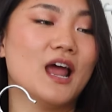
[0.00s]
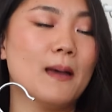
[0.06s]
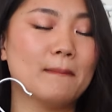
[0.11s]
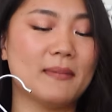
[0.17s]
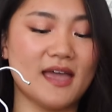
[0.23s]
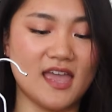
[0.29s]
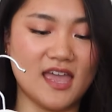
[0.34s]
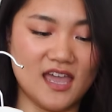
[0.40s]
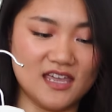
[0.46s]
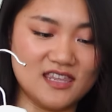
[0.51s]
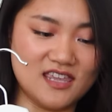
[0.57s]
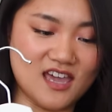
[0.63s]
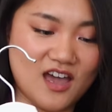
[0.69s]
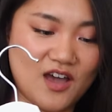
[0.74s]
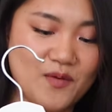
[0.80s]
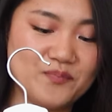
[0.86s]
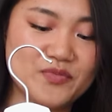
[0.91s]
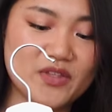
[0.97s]
But
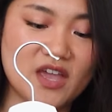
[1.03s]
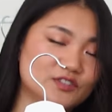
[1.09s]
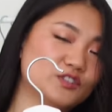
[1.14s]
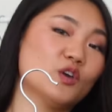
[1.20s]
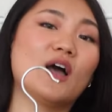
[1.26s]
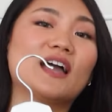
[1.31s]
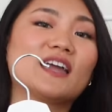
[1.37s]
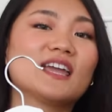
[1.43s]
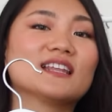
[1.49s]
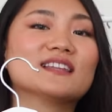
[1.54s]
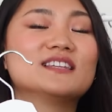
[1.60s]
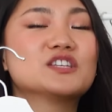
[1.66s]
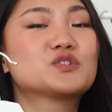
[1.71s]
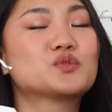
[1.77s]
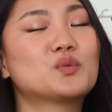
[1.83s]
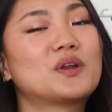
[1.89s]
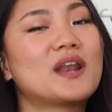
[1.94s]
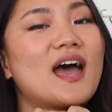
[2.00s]
anyhow, so again,
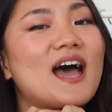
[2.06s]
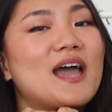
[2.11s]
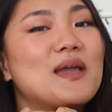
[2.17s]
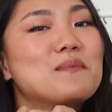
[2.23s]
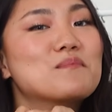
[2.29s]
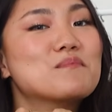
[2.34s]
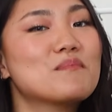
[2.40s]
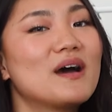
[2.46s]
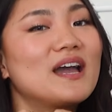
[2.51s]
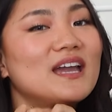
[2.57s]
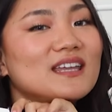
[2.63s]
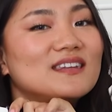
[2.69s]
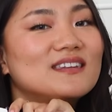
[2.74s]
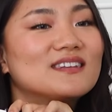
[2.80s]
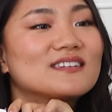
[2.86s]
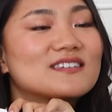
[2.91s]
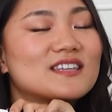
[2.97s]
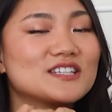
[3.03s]
this one I
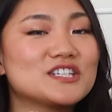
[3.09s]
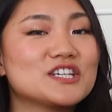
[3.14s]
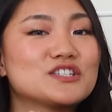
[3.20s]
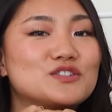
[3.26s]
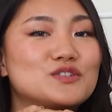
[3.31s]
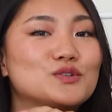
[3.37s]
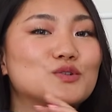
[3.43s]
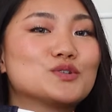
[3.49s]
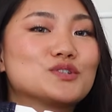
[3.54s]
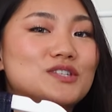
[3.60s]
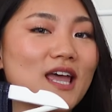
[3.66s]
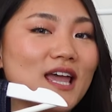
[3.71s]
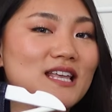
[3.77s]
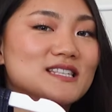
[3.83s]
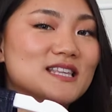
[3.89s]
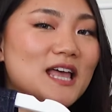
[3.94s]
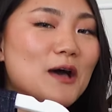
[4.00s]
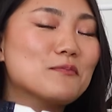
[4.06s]
might suggest you to
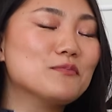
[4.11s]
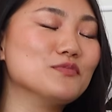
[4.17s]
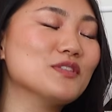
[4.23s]
size up.